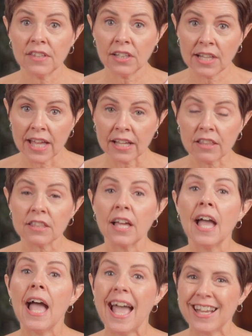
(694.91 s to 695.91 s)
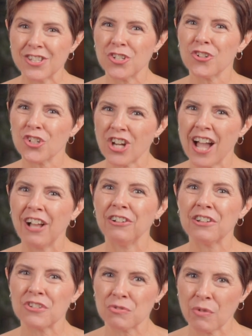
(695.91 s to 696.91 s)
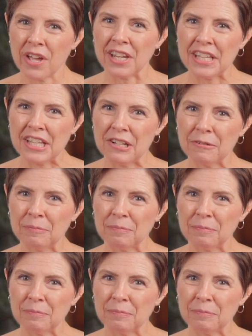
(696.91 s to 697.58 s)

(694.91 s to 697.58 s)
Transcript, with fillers: the length as your child is ready.